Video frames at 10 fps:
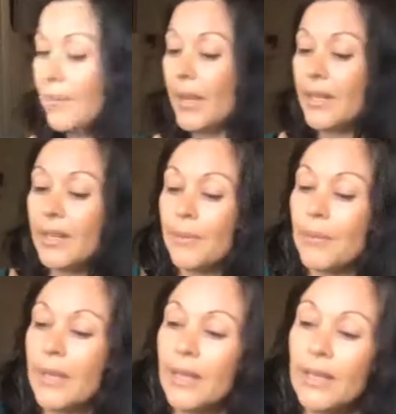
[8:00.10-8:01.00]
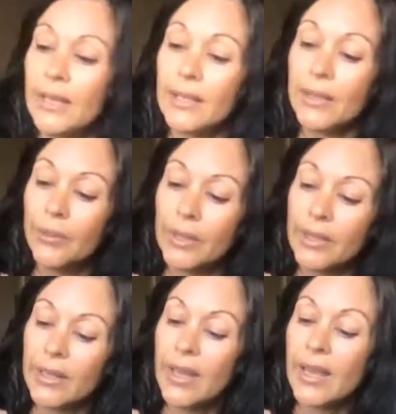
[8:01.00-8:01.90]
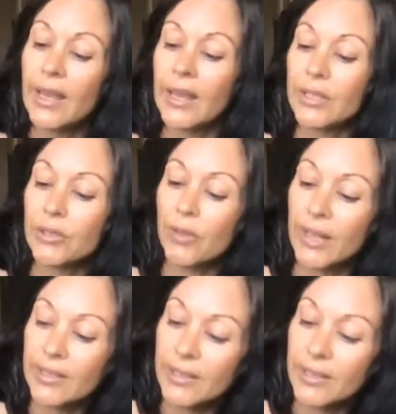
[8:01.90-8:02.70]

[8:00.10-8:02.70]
made him a liquid extract,